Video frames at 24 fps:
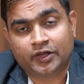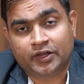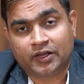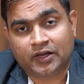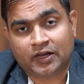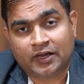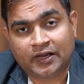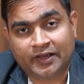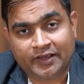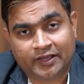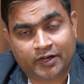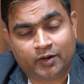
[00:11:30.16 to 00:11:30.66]

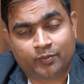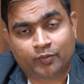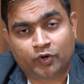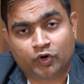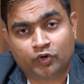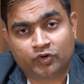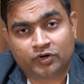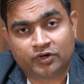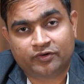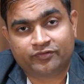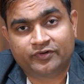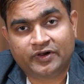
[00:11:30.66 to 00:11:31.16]
higher
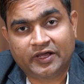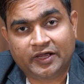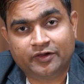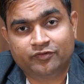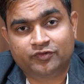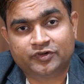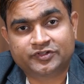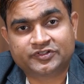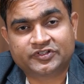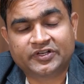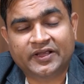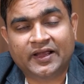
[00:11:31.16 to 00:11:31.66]
amount of
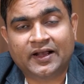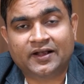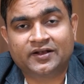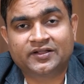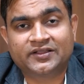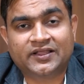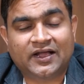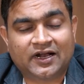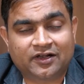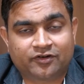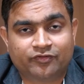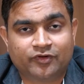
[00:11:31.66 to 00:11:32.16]
diversity, and
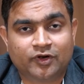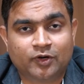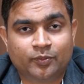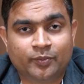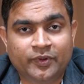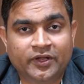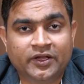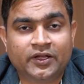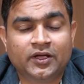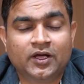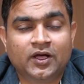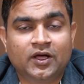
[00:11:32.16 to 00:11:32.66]
that will
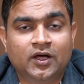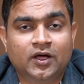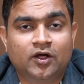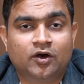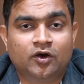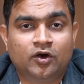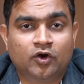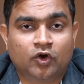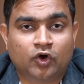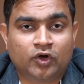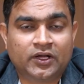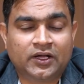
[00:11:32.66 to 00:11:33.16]
be
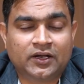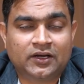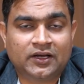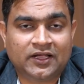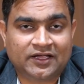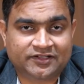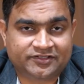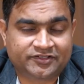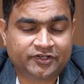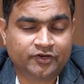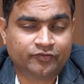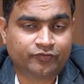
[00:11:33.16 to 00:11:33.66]

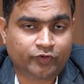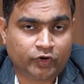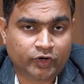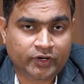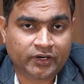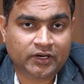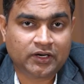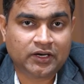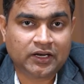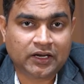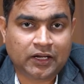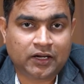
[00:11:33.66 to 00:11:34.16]
lasting for a
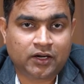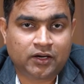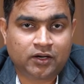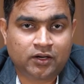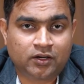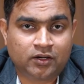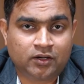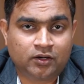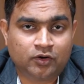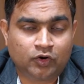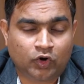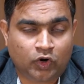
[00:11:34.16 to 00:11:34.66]

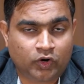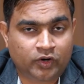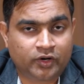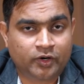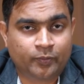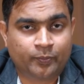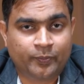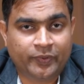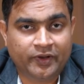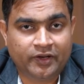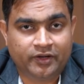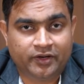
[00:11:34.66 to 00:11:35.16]
longer
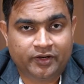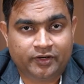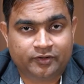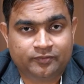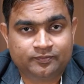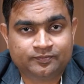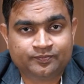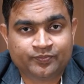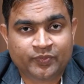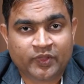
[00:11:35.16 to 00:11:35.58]
period.